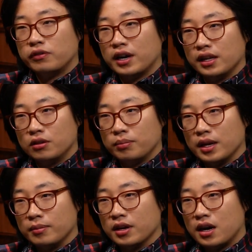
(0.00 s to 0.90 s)
fry little
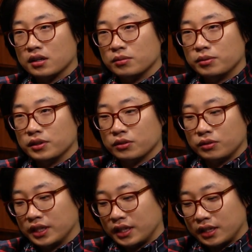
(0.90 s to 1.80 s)
baby octopus
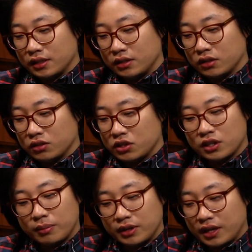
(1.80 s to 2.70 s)
where they you know, you
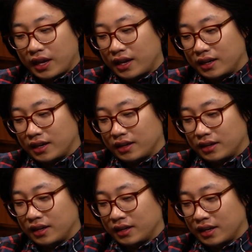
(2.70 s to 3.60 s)
separate the head and,
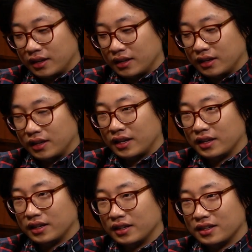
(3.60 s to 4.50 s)
and, and, the, and
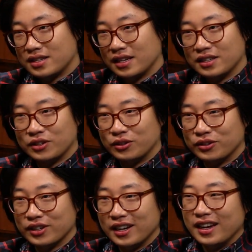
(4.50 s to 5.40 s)
the
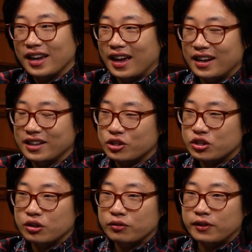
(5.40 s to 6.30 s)
tentacles. And I used
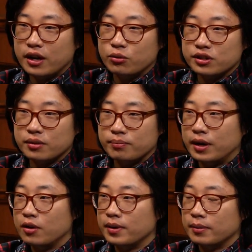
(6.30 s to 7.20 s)
stir fry with some
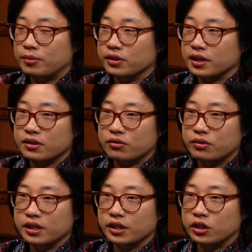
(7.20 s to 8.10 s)
bell peppers, and it's
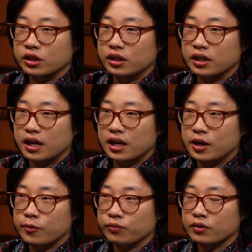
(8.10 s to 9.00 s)
really good.
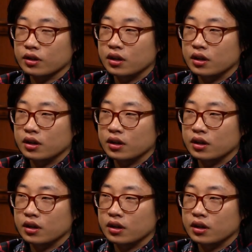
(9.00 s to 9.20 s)
Um,